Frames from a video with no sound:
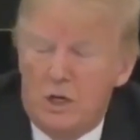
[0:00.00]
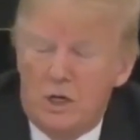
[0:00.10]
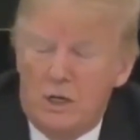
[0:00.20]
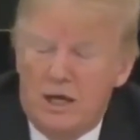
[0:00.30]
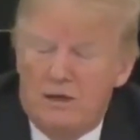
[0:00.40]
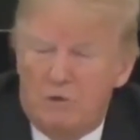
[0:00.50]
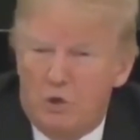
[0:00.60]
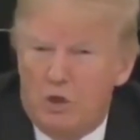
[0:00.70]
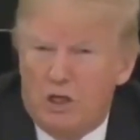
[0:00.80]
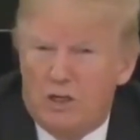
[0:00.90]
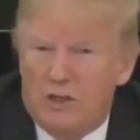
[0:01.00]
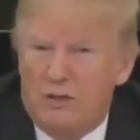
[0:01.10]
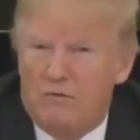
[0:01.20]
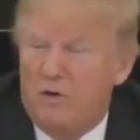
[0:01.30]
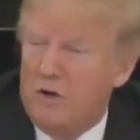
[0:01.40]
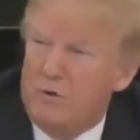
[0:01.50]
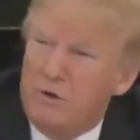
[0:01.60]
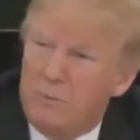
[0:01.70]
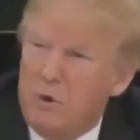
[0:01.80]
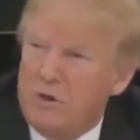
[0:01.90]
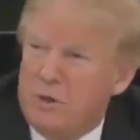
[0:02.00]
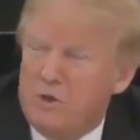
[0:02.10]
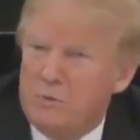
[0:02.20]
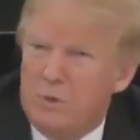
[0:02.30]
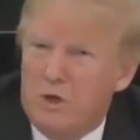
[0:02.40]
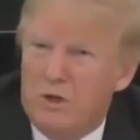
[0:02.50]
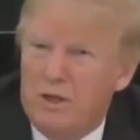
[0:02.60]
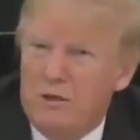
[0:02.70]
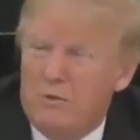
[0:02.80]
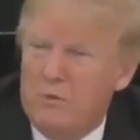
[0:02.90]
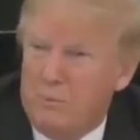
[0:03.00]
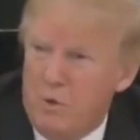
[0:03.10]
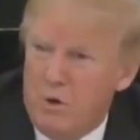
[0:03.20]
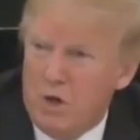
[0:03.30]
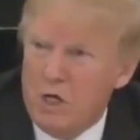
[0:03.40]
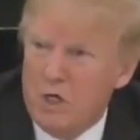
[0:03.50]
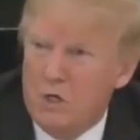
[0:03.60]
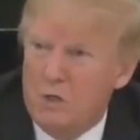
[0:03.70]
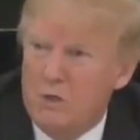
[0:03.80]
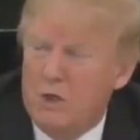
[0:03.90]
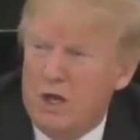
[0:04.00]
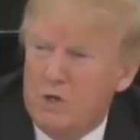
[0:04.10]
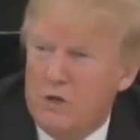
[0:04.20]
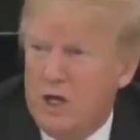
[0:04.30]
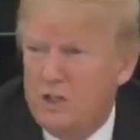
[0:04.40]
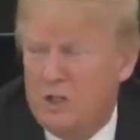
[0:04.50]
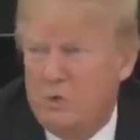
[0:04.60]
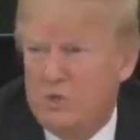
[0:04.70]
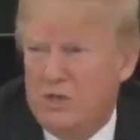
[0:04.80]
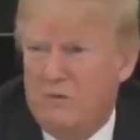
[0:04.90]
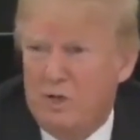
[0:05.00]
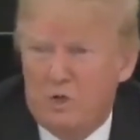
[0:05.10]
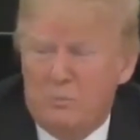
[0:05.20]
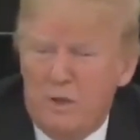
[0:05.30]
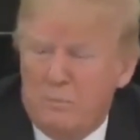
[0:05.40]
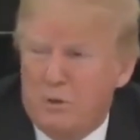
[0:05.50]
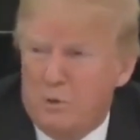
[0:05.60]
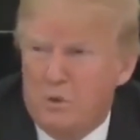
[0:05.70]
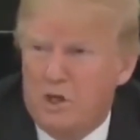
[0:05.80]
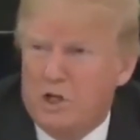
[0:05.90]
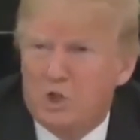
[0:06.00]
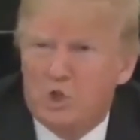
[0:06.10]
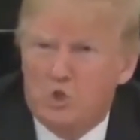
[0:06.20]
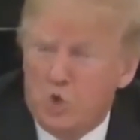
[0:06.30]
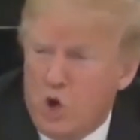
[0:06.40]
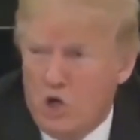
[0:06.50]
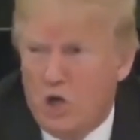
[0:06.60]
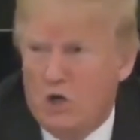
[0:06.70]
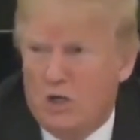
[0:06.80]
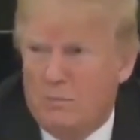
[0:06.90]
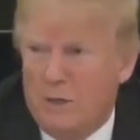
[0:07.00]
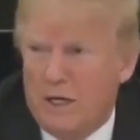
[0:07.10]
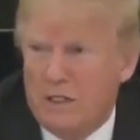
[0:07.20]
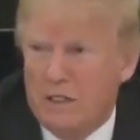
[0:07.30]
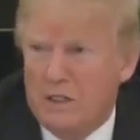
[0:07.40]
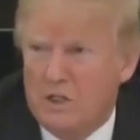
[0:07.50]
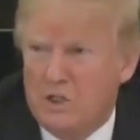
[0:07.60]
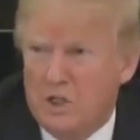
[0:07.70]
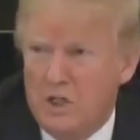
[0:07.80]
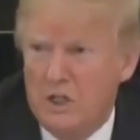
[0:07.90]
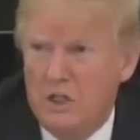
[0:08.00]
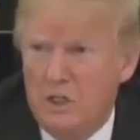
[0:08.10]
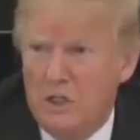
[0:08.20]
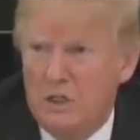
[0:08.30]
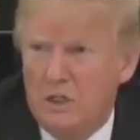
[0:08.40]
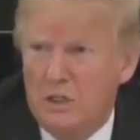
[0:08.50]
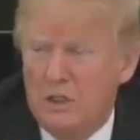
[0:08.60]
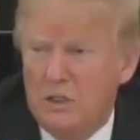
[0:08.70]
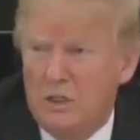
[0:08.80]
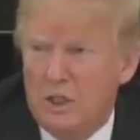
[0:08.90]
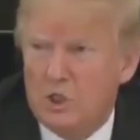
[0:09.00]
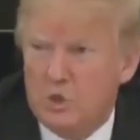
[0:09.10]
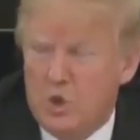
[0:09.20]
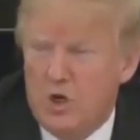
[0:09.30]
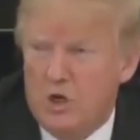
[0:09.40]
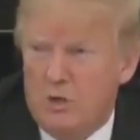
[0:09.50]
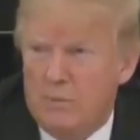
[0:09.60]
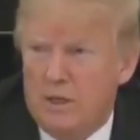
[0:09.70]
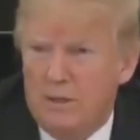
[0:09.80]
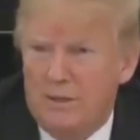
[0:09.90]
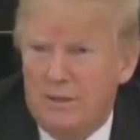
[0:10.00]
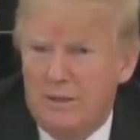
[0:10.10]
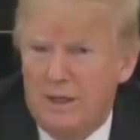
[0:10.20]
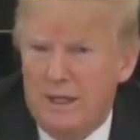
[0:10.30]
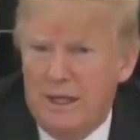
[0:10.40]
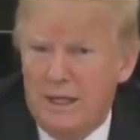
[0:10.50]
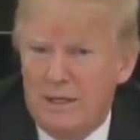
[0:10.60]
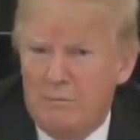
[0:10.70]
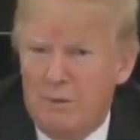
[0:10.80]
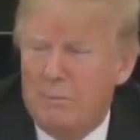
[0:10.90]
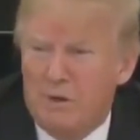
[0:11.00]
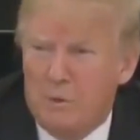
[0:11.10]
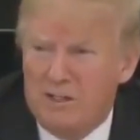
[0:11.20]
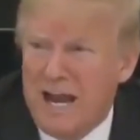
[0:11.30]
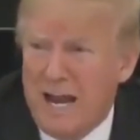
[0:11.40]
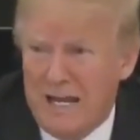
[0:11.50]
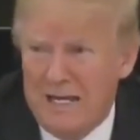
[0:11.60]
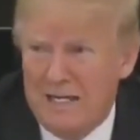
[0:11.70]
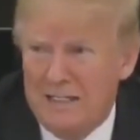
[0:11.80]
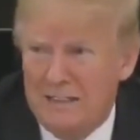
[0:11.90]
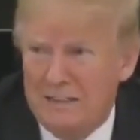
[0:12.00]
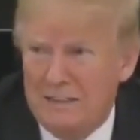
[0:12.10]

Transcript: And if you look at that phony report that was put in, that report on the hydroxy was given to people that were in extraordinarily bad condition. Extraordinarily bad. People that were dying.